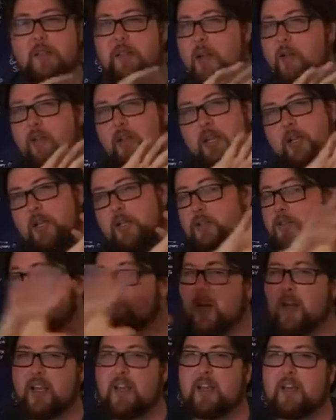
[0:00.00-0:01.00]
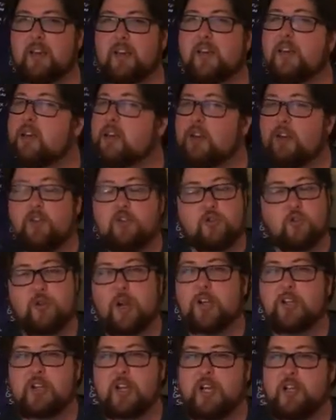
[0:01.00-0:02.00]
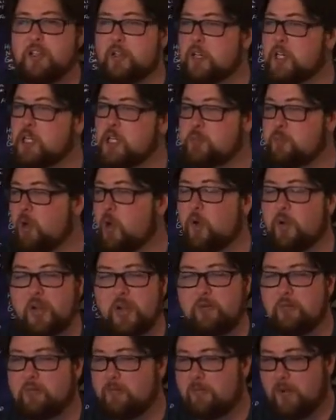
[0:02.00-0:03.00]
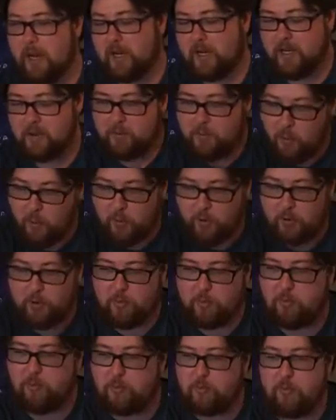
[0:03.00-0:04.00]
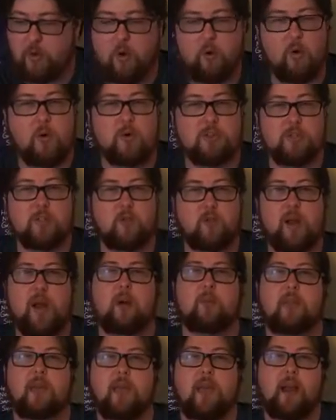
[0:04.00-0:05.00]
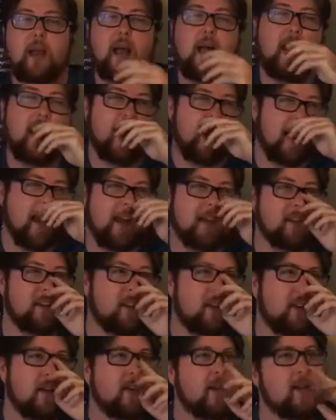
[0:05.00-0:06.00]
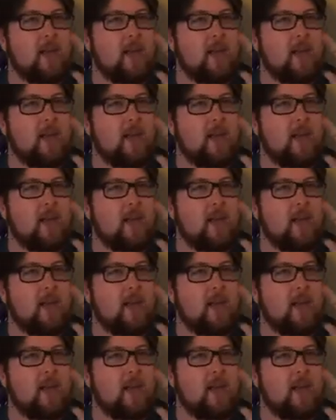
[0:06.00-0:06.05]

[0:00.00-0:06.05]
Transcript: everything is fucking trenches and exploded fucking mortar holes in the ground where they gotta hide, and